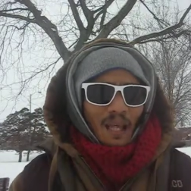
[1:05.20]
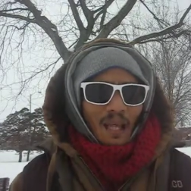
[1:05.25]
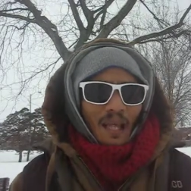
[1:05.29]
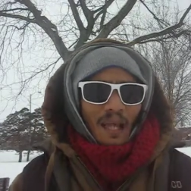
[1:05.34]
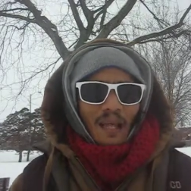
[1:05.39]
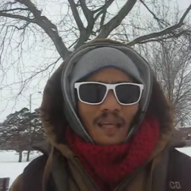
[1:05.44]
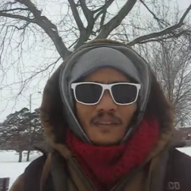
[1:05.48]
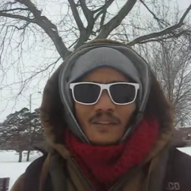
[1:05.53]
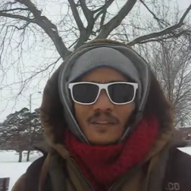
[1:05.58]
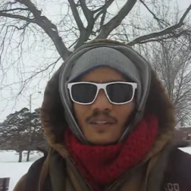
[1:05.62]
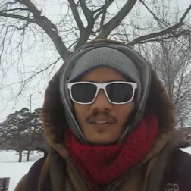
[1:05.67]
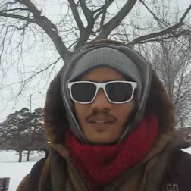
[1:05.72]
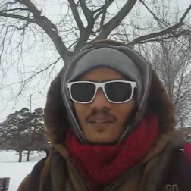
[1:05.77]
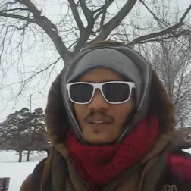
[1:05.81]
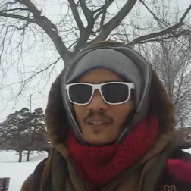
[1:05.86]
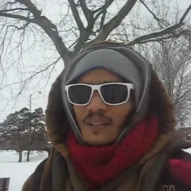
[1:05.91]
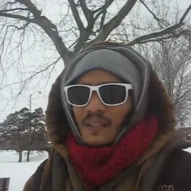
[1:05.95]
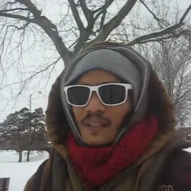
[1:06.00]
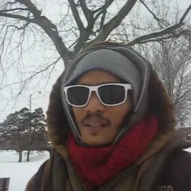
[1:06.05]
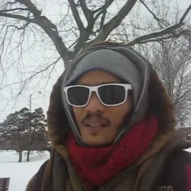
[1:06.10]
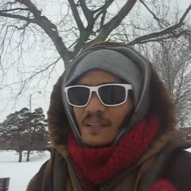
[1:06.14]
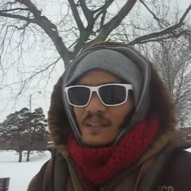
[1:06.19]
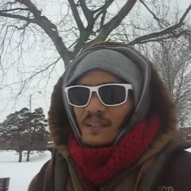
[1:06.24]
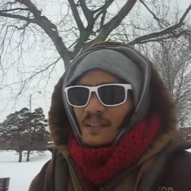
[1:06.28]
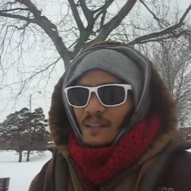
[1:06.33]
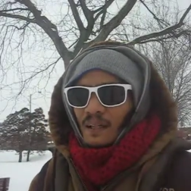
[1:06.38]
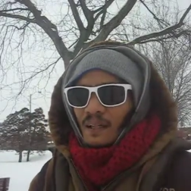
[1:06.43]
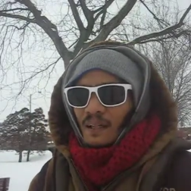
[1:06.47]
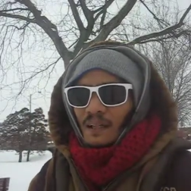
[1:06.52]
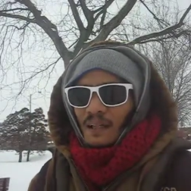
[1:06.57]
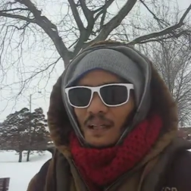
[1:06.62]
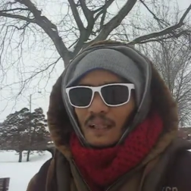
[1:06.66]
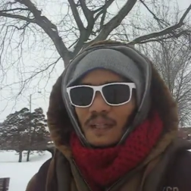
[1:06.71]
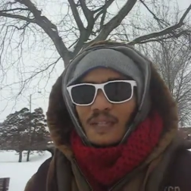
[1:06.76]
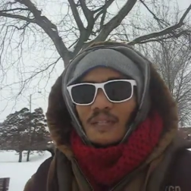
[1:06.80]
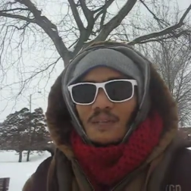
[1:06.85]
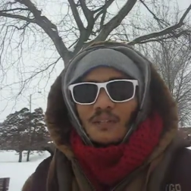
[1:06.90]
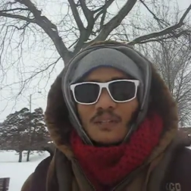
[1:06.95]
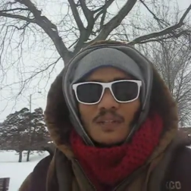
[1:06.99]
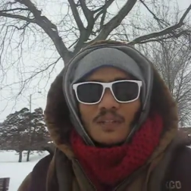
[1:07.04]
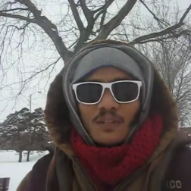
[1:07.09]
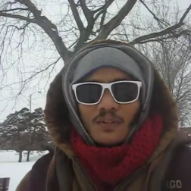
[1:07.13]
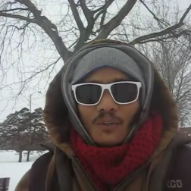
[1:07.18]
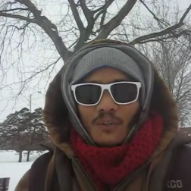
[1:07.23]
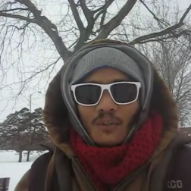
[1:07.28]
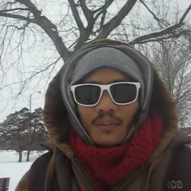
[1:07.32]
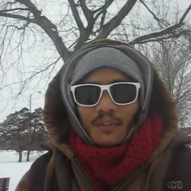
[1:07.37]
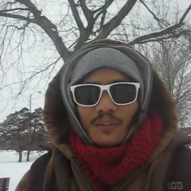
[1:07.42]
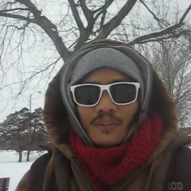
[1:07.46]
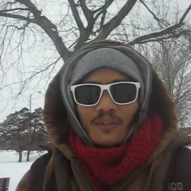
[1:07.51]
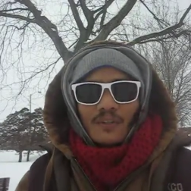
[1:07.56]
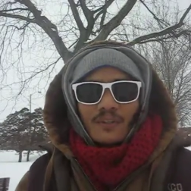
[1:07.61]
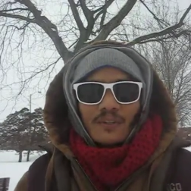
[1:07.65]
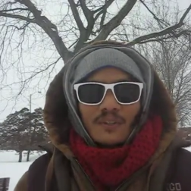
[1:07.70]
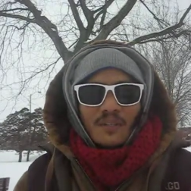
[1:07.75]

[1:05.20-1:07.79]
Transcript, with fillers: and she's doing this. I guess you can join it too.